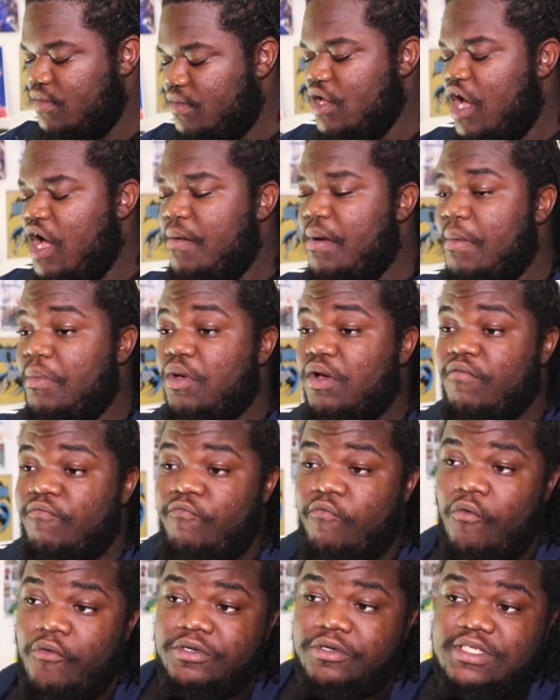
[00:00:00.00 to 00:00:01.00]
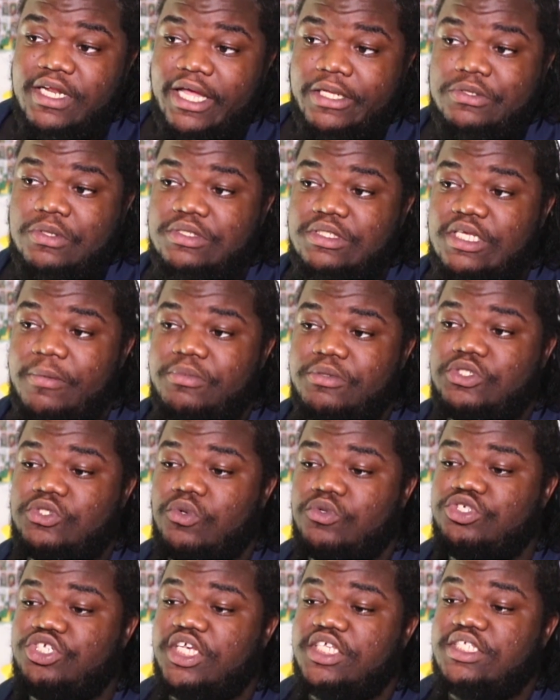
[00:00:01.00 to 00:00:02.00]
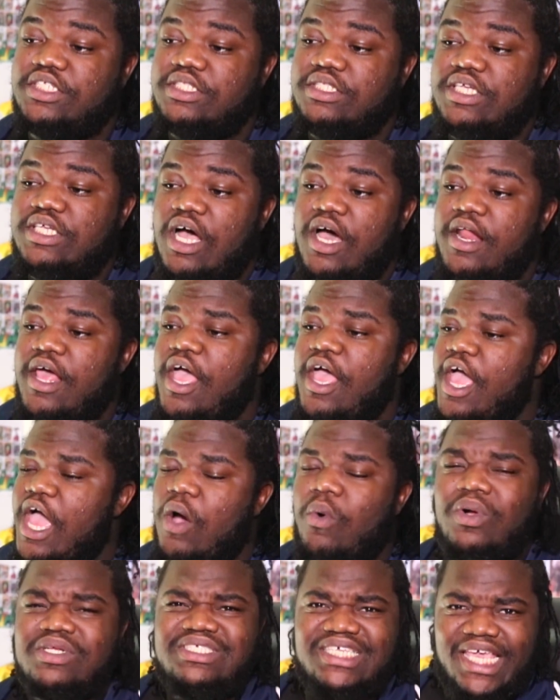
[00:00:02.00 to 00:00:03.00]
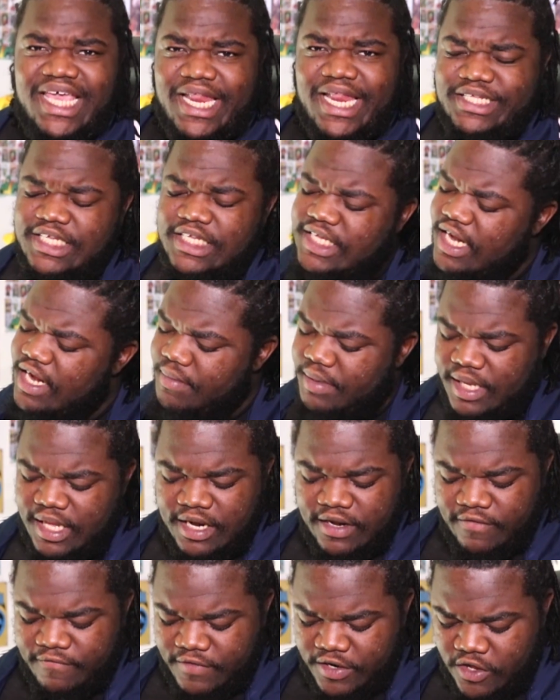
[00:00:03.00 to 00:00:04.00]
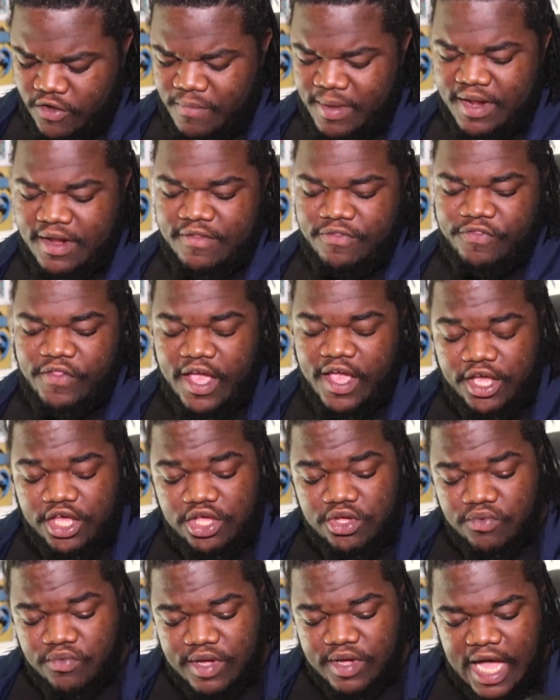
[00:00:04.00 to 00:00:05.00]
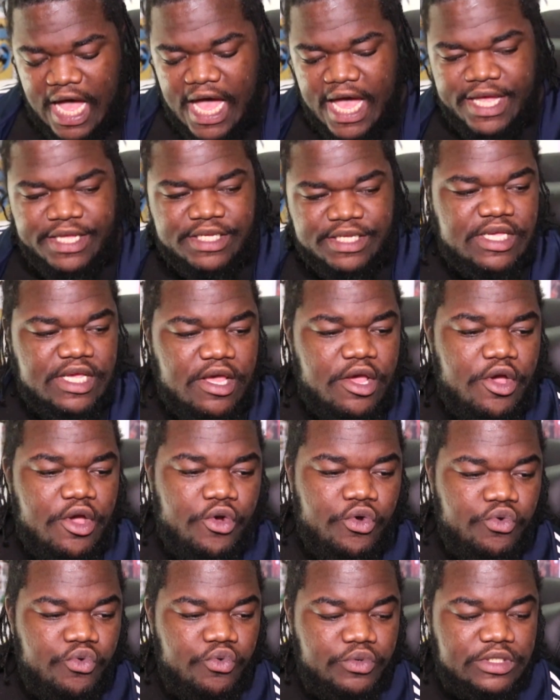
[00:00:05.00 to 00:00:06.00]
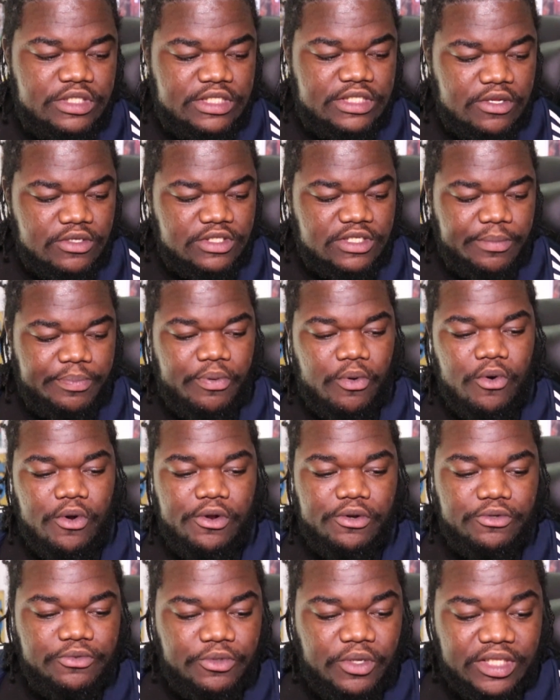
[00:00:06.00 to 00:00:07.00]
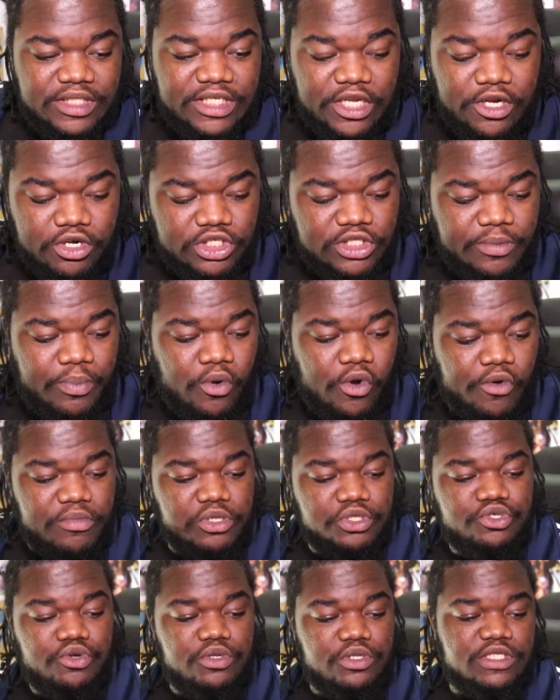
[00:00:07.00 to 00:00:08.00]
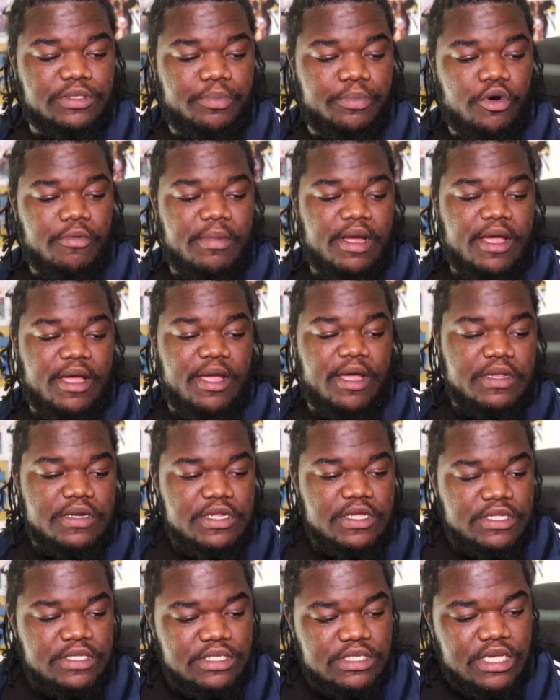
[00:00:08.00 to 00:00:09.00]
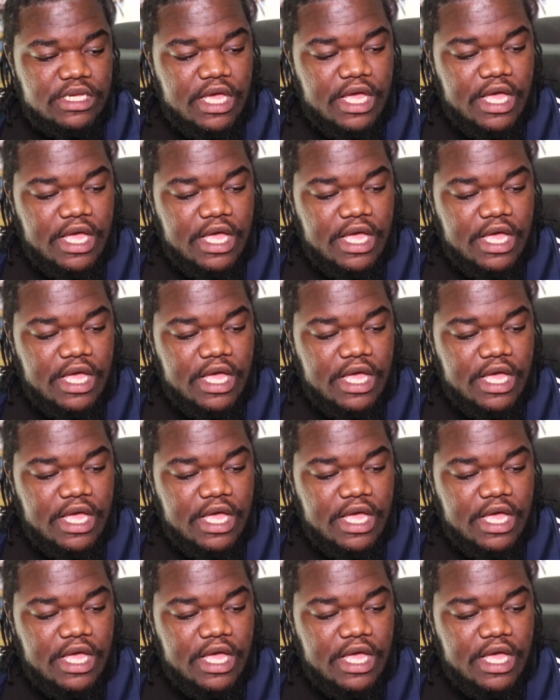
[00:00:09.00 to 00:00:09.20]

I'm looking forward to next week's episode, Jason Todd. And once again, as I said in the beginning of the video, man, thank you guys who still support, who continue to support me, truly support my opinions.